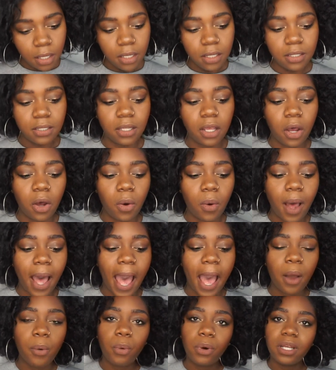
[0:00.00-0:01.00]
So
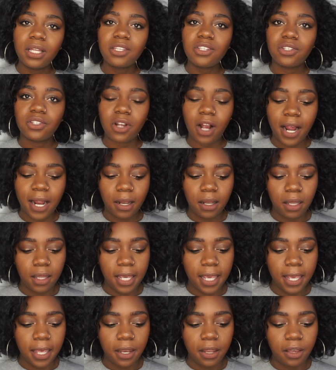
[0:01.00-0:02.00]
I want to start
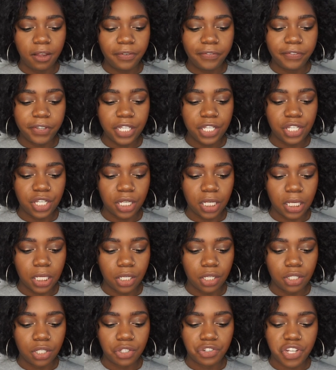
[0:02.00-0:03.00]
in
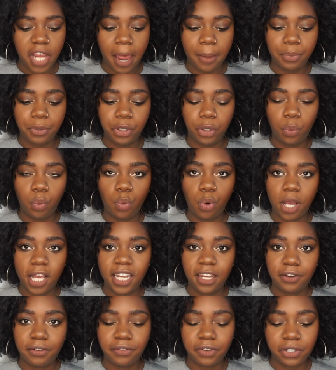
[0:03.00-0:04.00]
Ephesians chapter
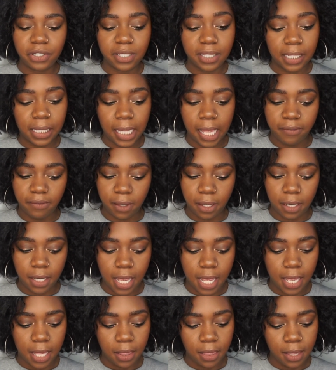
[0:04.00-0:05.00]
1, verse
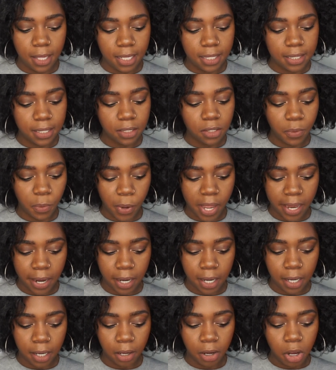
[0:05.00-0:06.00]
11. And this is
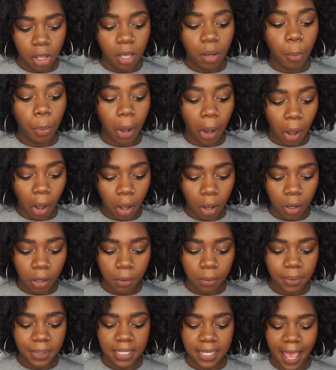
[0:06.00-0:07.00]
where
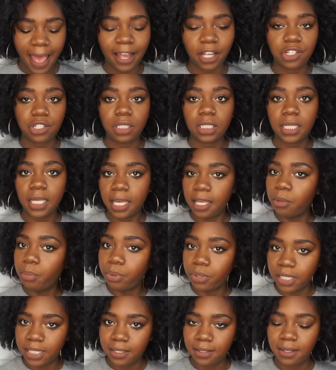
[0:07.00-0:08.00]
Paul was actually in
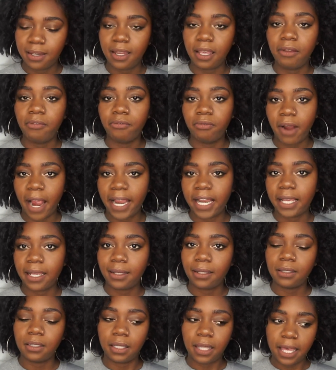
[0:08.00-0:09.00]
prison and
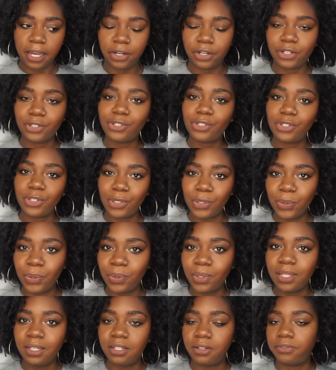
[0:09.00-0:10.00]
writing letters
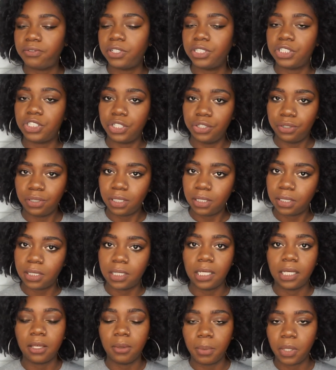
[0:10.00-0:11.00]
to the different churches
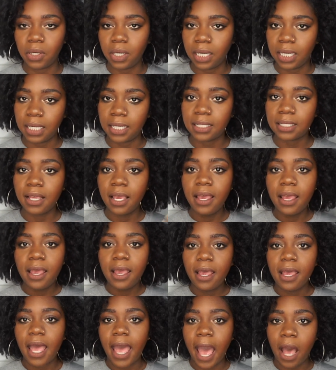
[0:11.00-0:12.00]
and communities
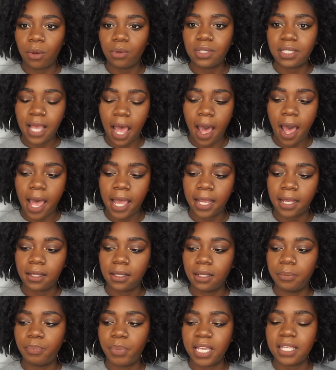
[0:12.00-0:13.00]

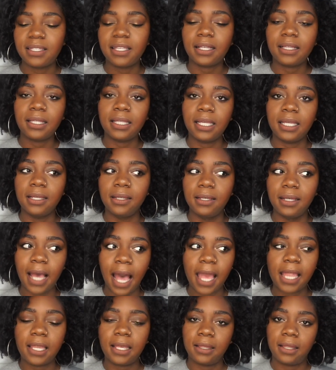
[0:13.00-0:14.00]
outside, basically
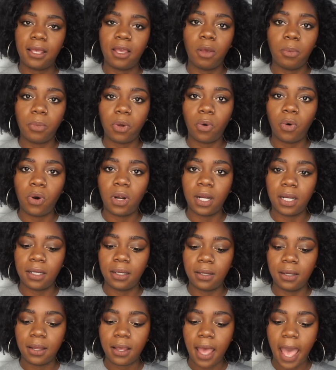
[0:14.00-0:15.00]
guiding them
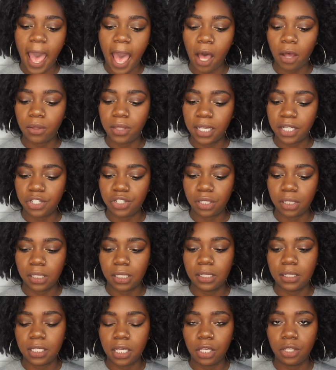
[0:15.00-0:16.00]
on how they should
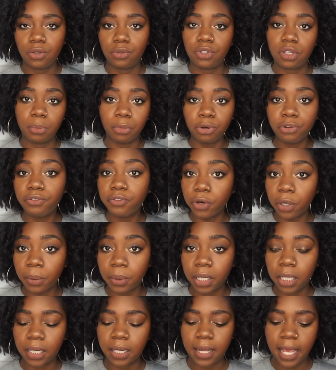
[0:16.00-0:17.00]
continue to move
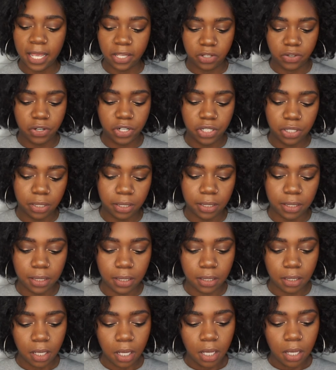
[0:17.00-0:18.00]
forward as Christians.
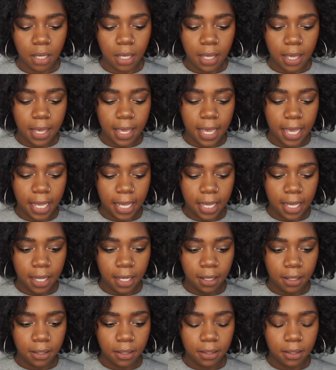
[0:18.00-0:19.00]

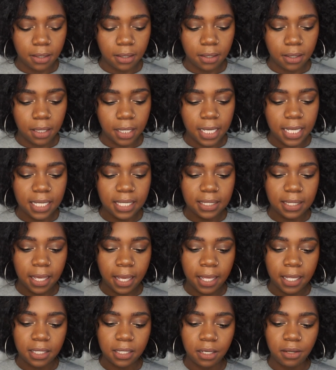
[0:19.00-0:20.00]
And he
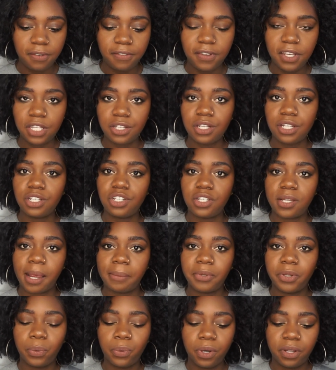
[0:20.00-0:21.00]
says in Ephesians
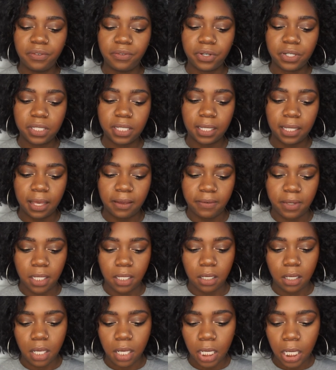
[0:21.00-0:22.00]
chapter 1, verse
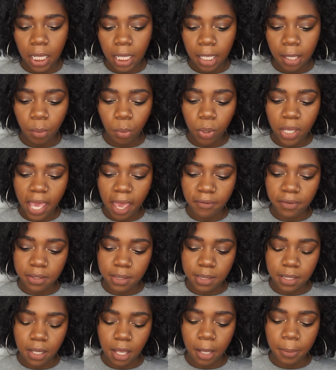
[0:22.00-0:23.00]
11, "In Him we have
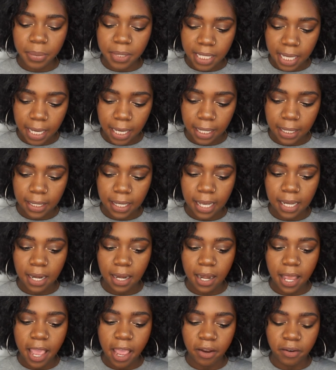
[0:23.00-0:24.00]
obtained an
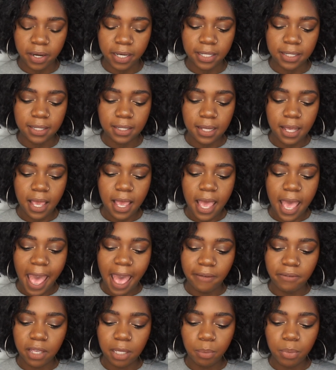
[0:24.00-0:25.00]
inheritance,
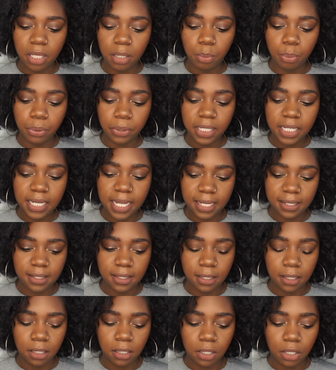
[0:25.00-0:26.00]
having been
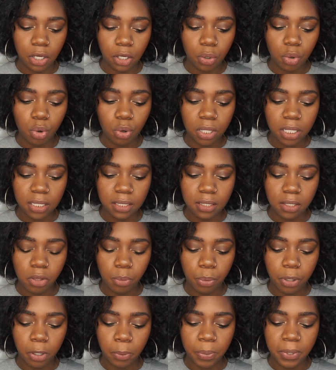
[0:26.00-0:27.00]
predestined according to the
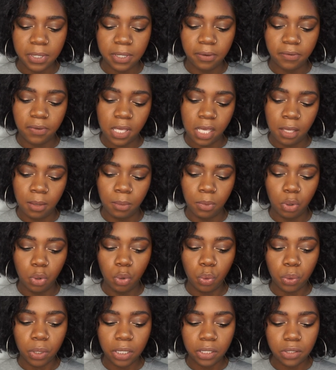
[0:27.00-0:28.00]
purpose of Him
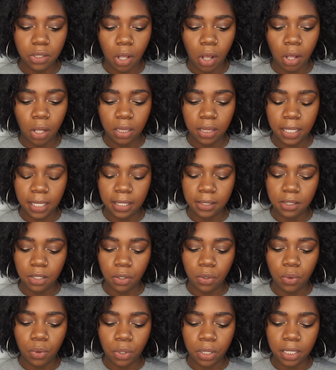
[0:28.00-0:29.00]
who works all things
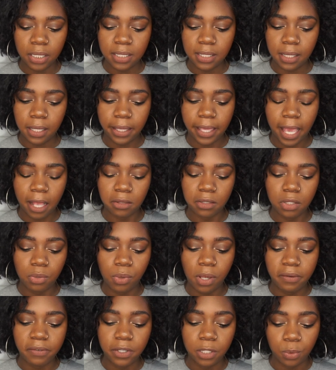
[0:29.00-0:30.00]
according to the
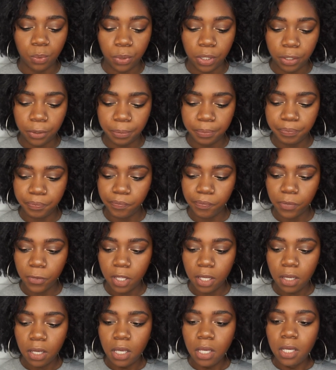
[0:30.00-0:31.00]
counsel of His will."
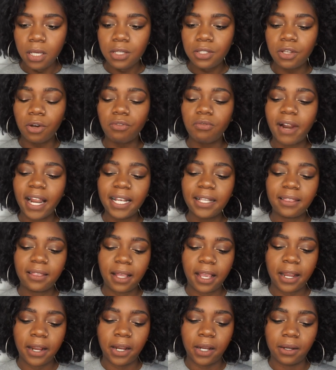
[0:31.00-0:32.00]
So right
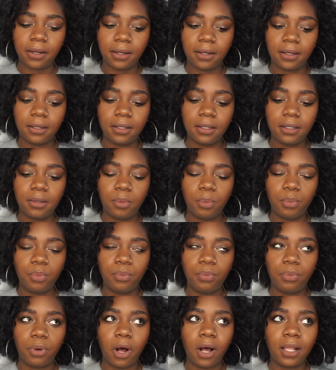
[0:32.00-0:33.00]
there,
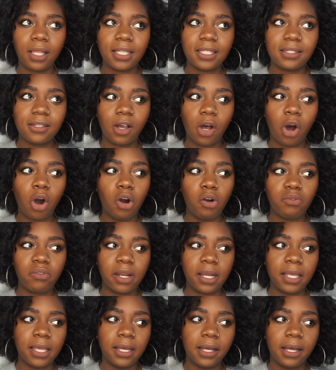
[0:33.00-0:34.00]
Paul is
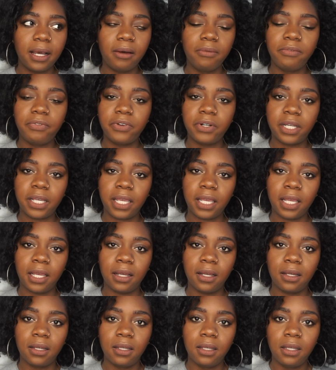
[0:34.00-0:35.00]
already
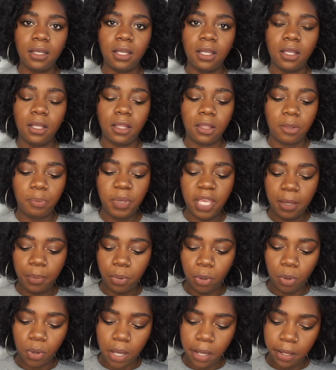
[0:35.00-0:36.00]
comforting the
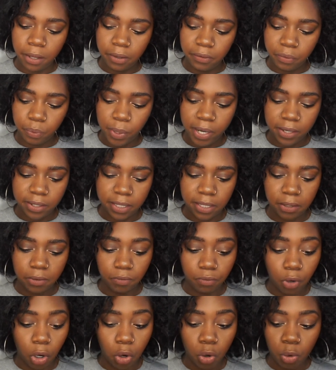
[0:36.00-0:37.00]
people of,
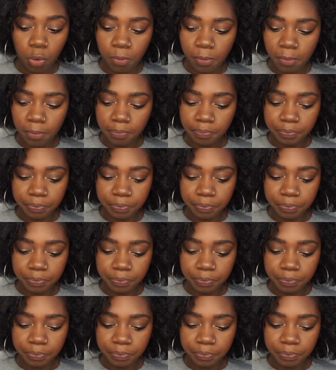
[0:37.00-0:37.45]
Rome,